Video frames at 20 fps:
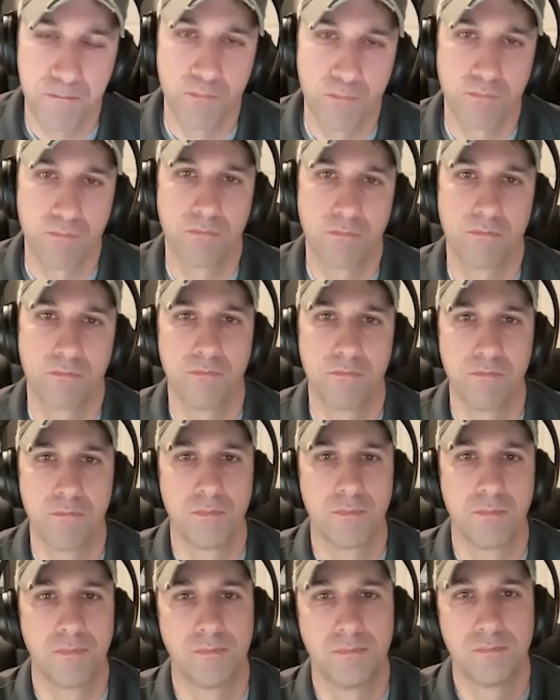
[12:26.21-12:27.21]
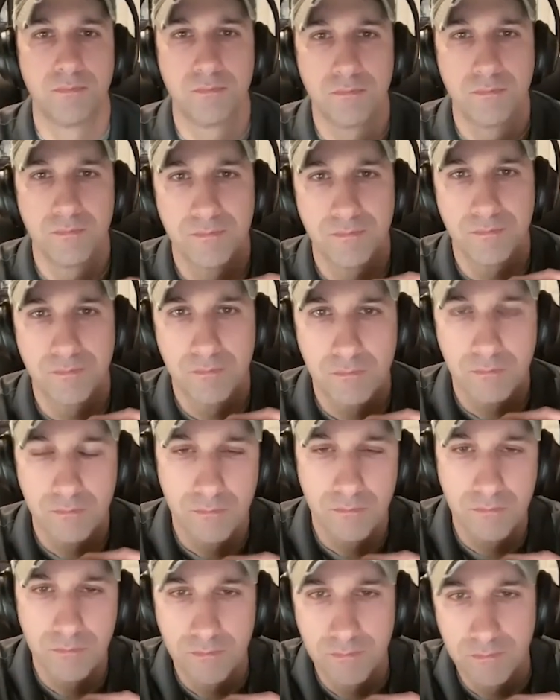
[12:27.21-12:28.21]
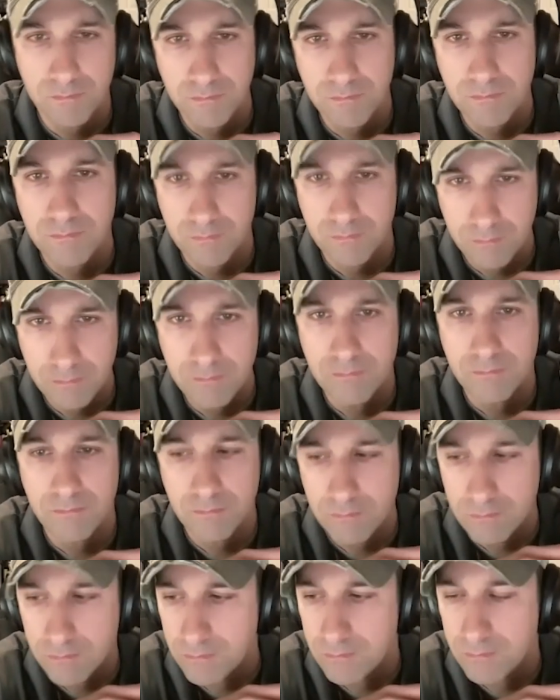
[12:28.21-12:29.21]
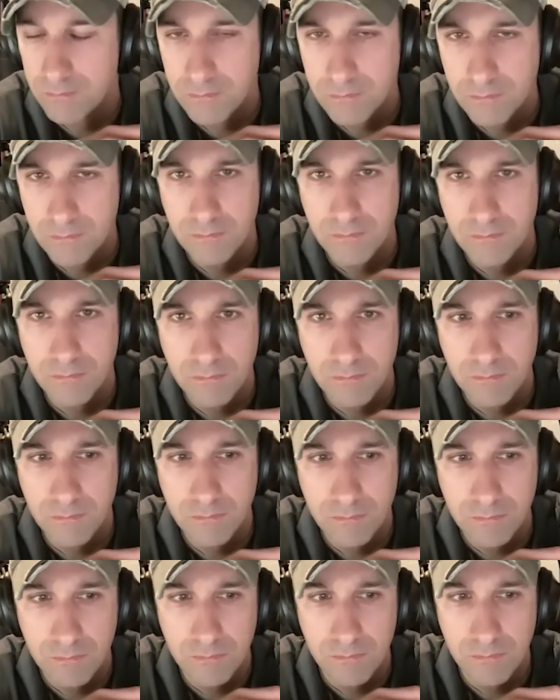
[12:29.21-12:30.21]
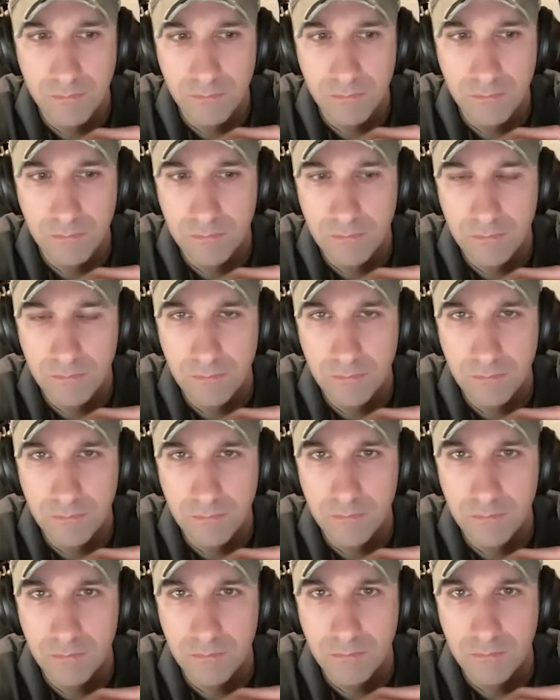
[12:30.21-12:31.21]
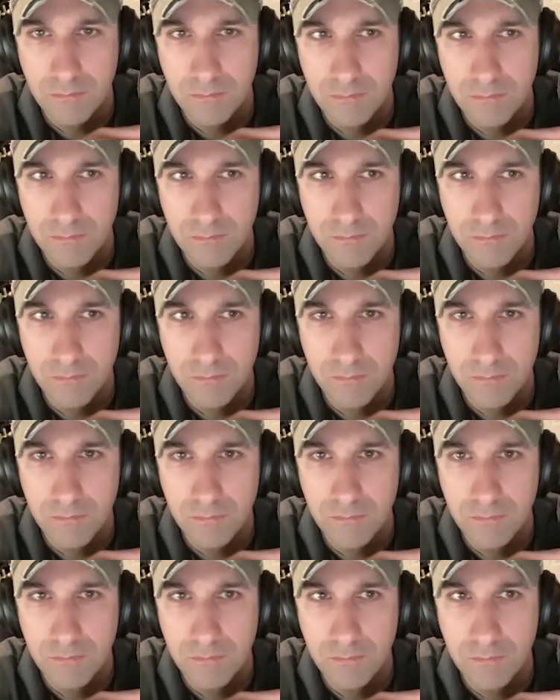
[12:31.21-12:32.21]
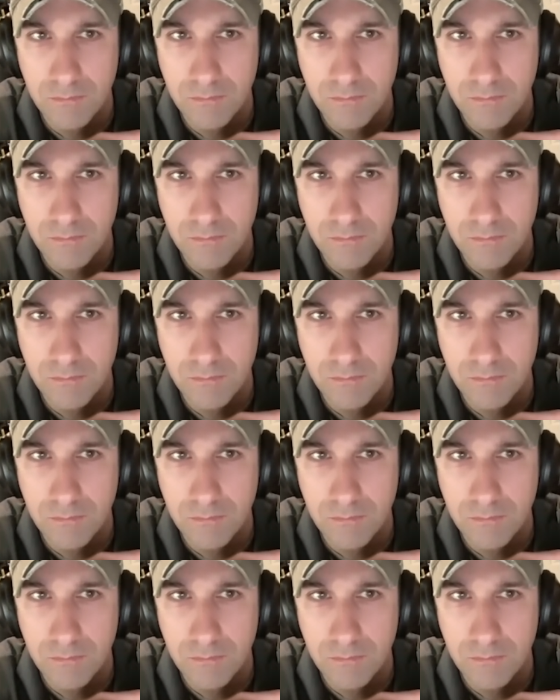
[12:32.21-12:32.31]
The person shown says nothing.